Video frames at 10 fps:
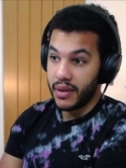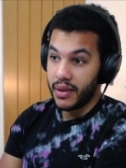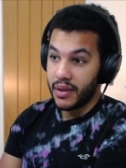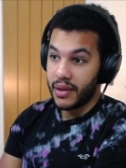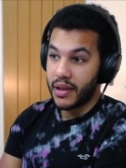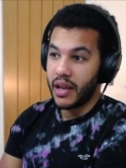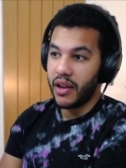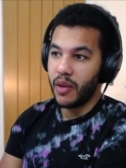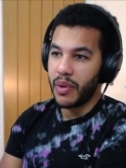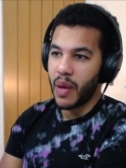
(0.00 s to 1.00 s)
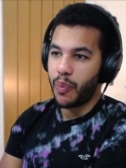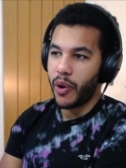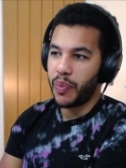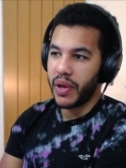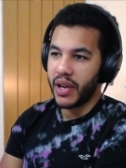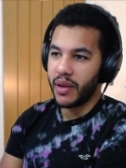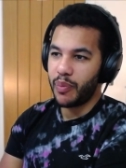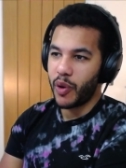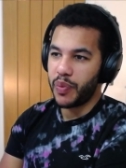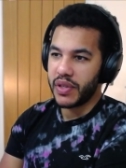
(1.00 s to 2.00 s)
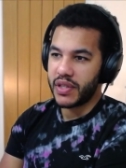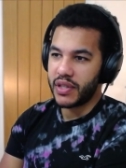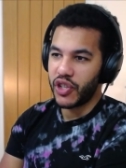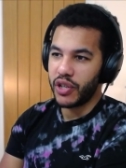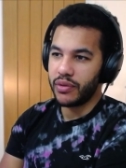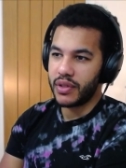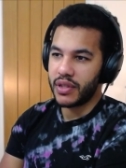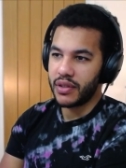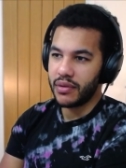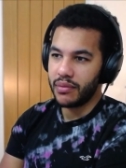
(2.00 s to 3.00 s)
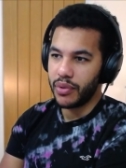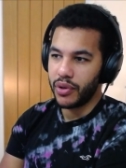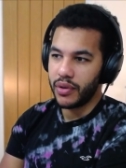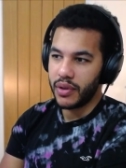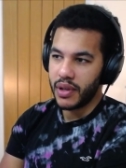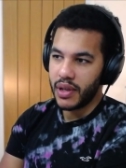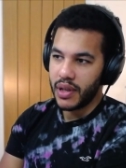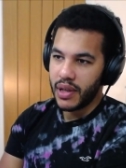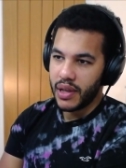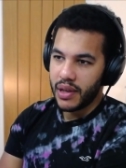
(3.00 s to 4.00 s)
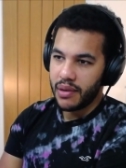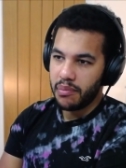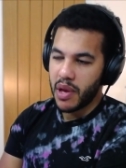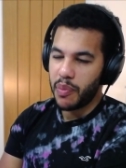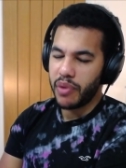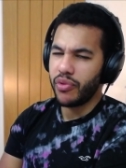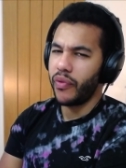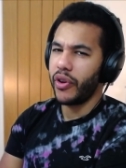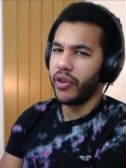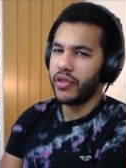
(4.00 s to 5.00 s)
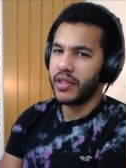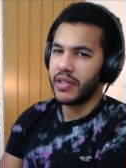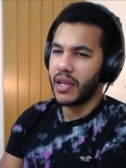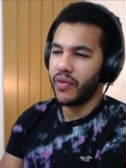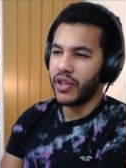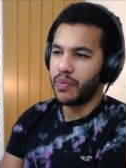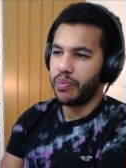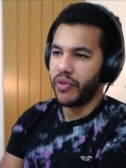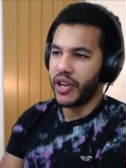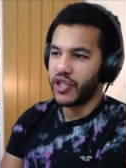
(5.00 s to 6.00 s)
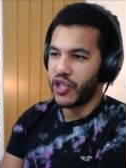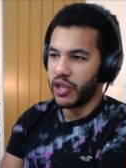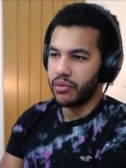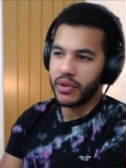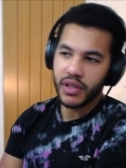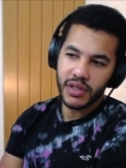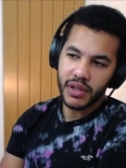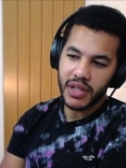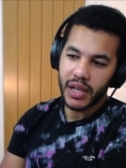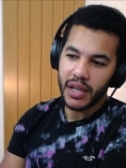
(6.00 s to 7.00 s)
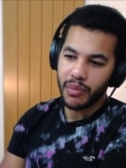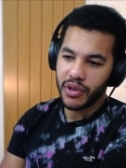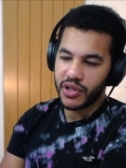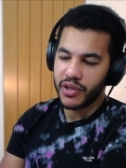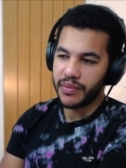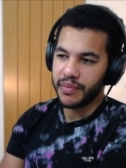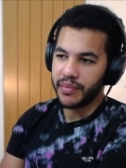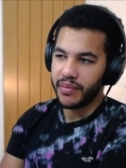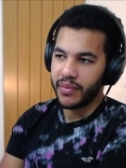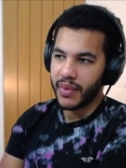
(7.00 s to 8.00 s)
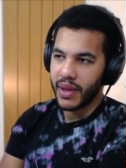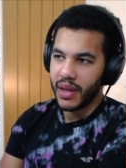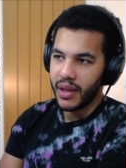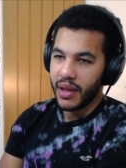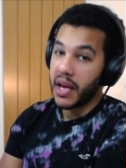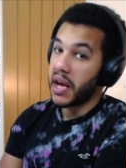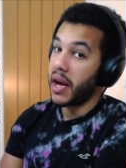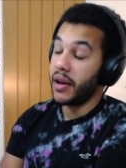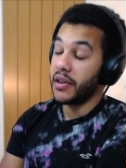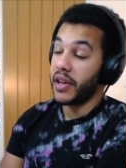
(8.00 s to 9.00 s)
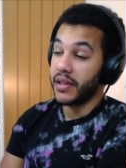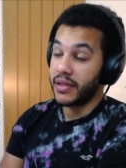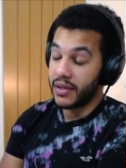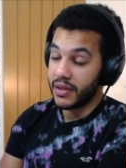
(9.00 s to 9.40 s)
It's kind of a little bit like Poppy in it, Poppy's shields, but maybe in reverse. Instead of it providing shield, it's attack damage. I guess.